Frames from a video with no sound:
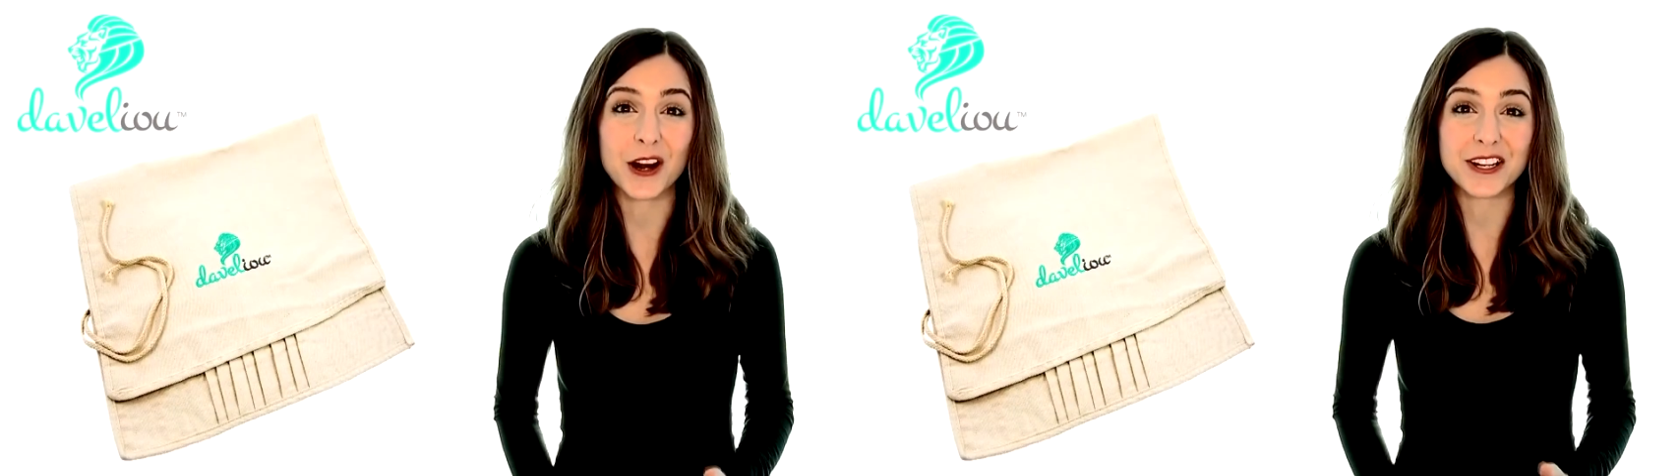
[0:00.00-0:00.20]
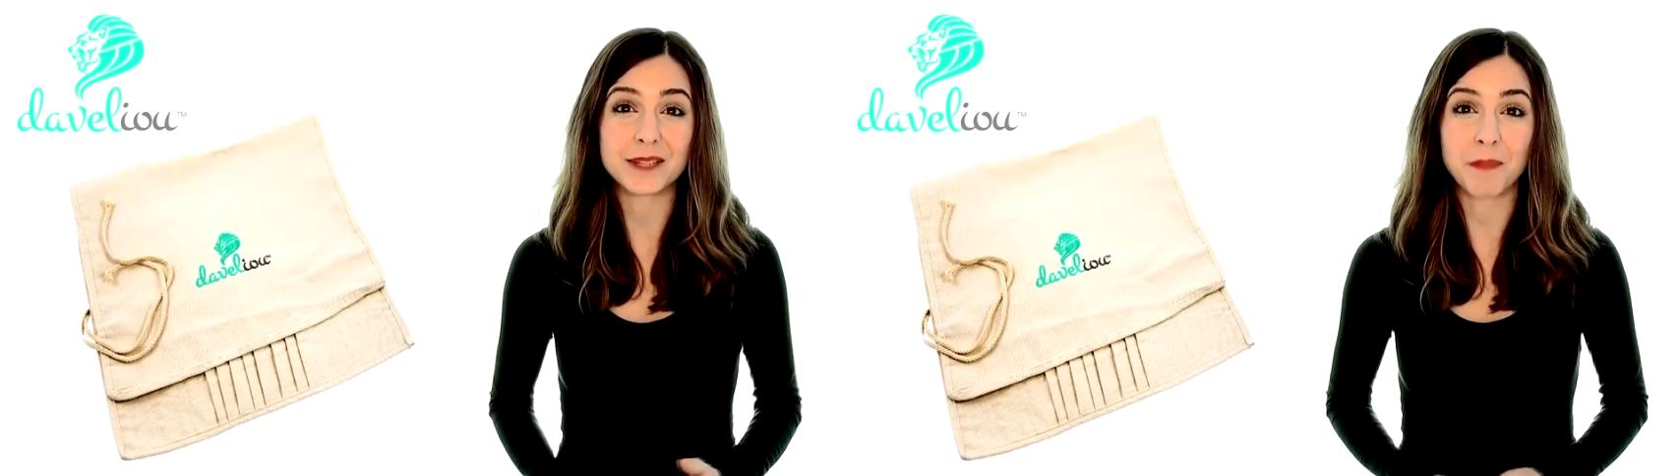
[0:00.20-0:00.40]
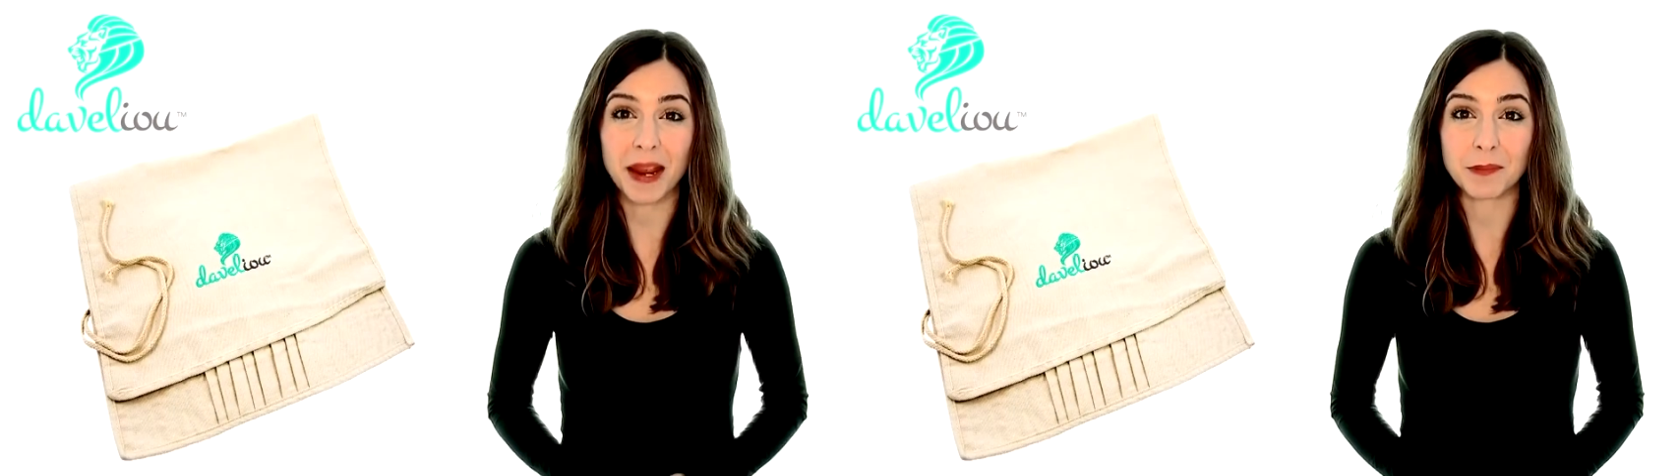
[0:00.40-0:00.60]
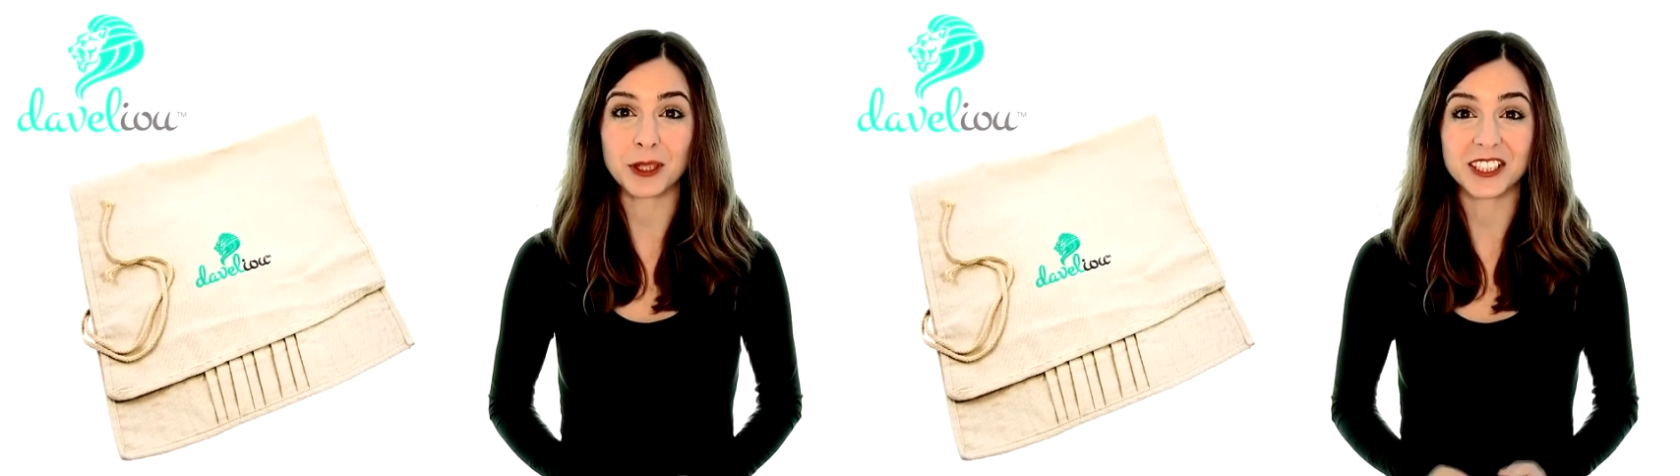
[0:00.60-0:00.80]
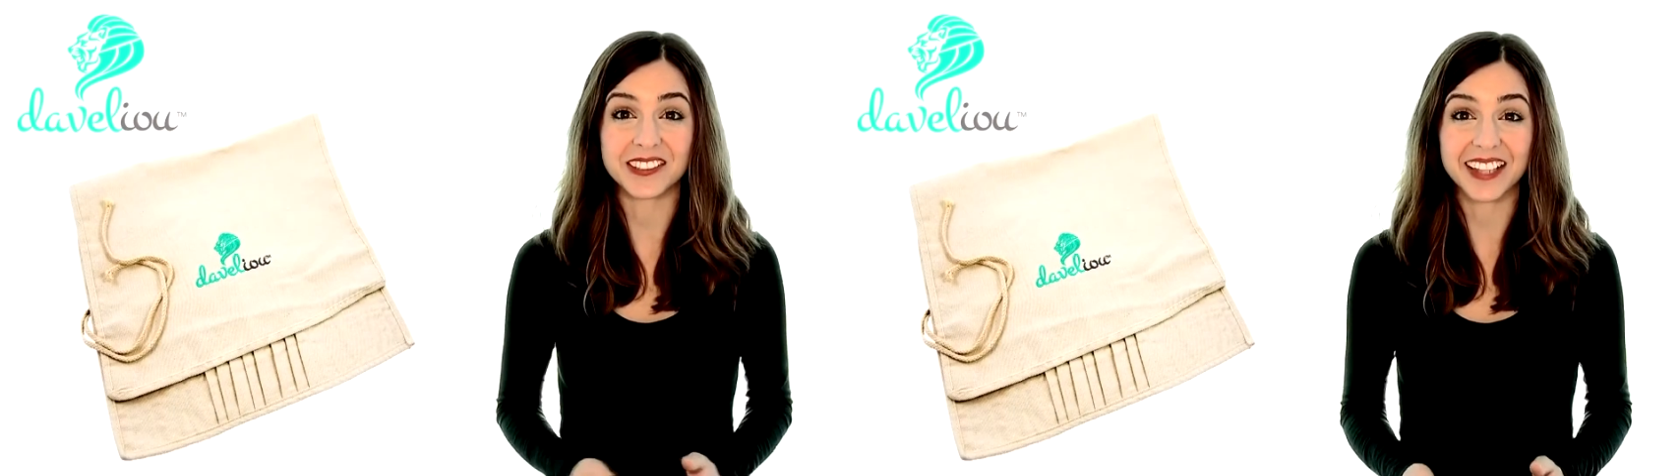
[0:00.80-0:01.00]
artist
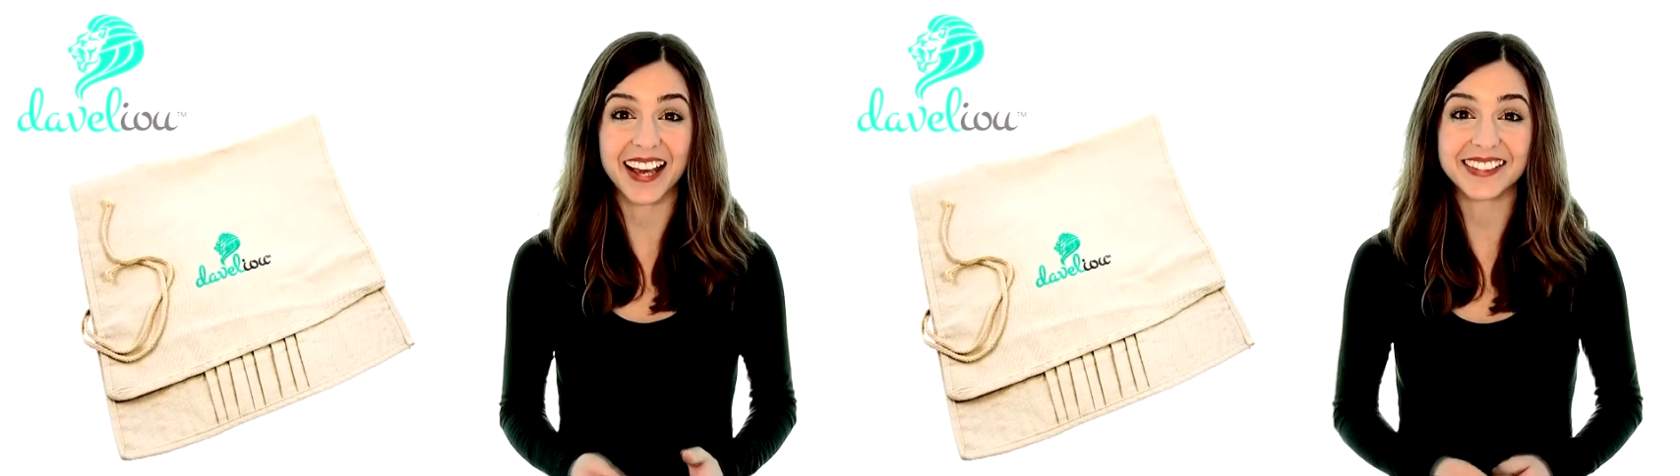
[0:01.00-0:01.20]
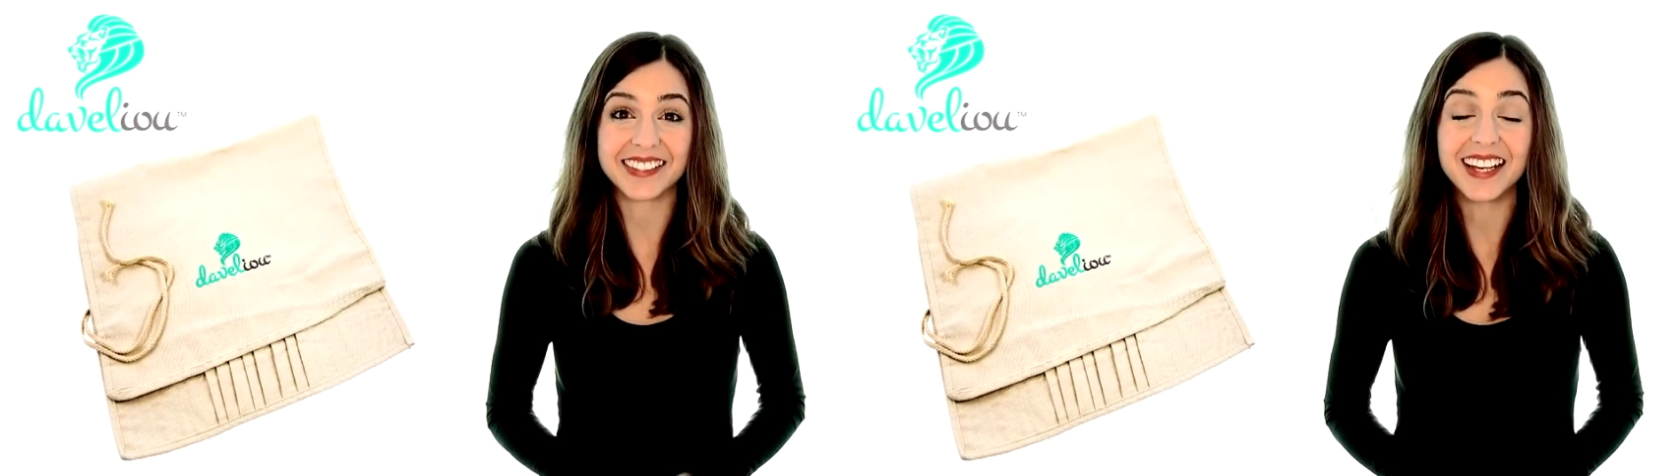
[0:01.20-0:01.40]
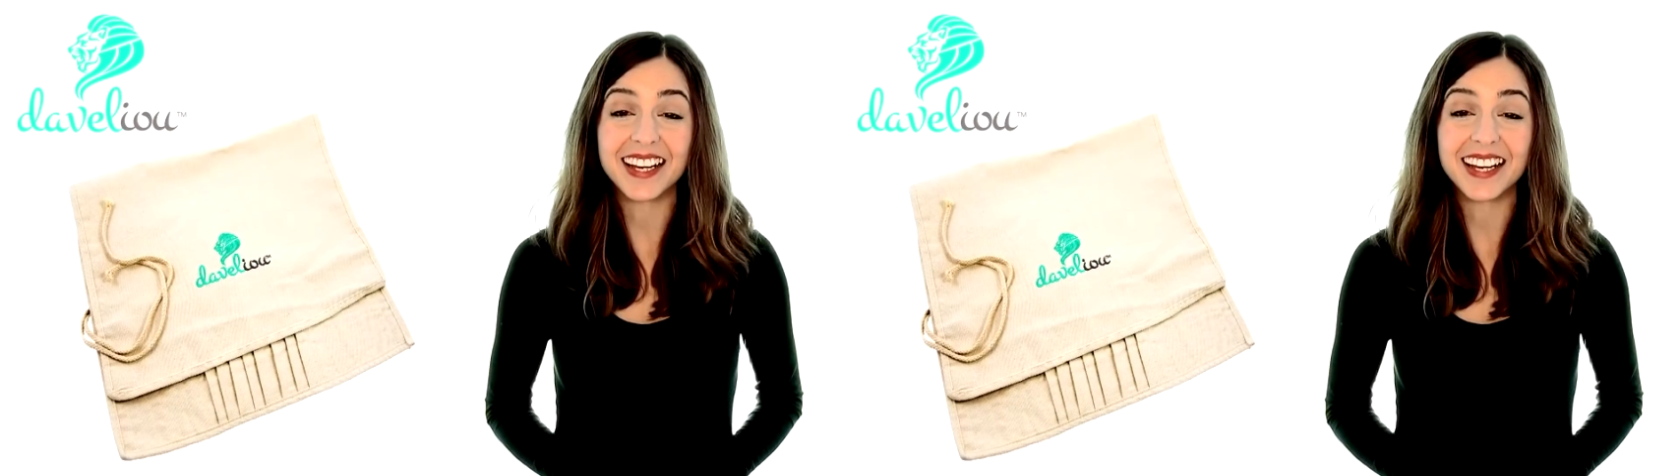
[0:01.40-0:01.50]
paintbrushes case